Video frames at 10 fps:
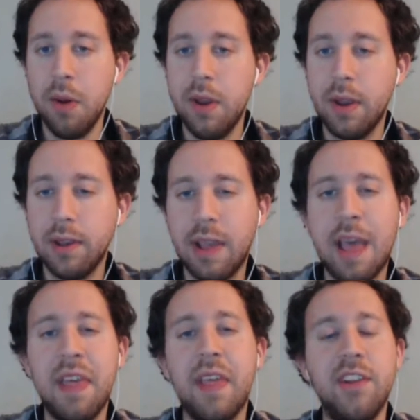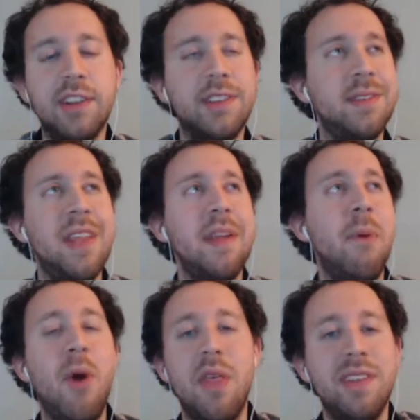know, because I think
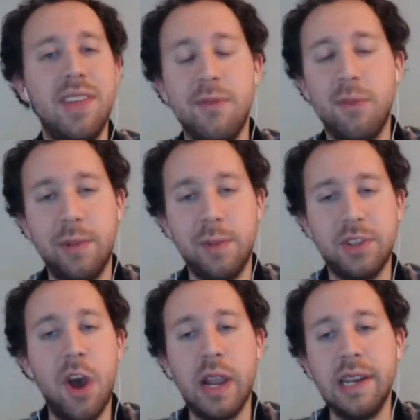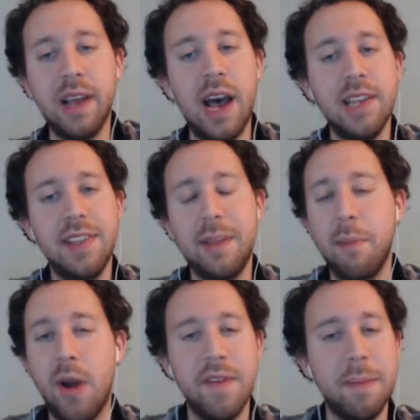part of the stuff when he was talking to
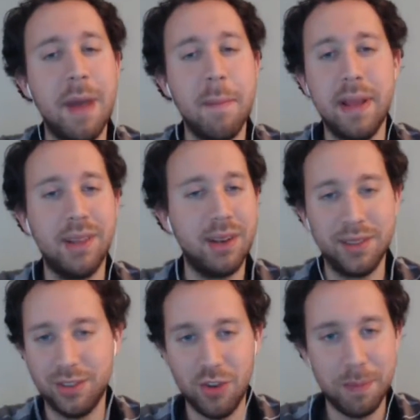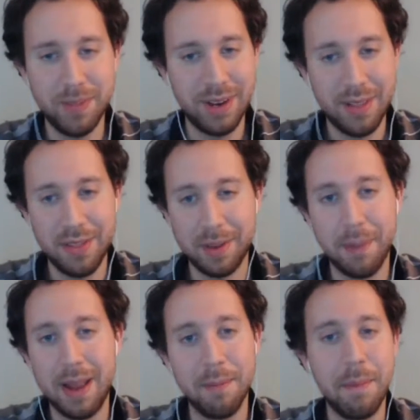us, I think part of it might be a little scripted.
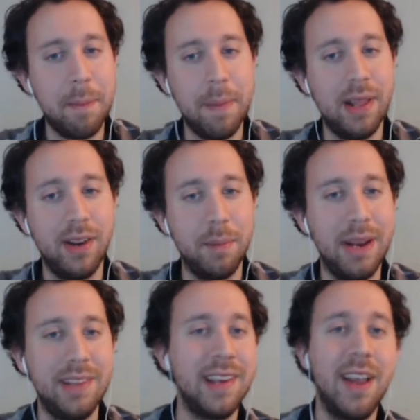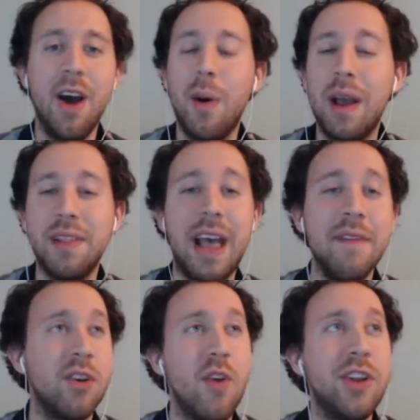I think might be a little bit. He's like, oh,
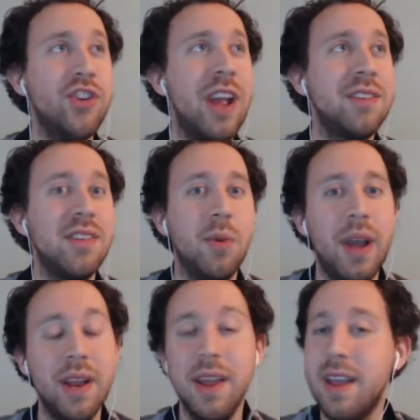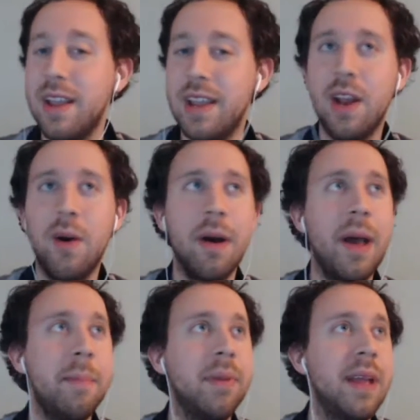I have a great chance to win. You know,
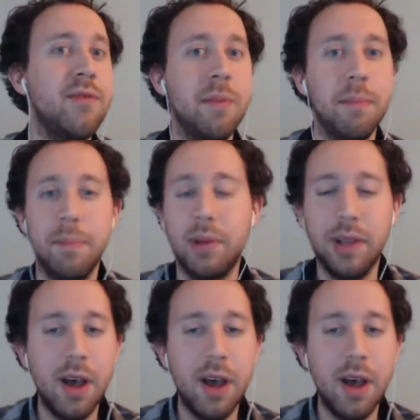I played from below.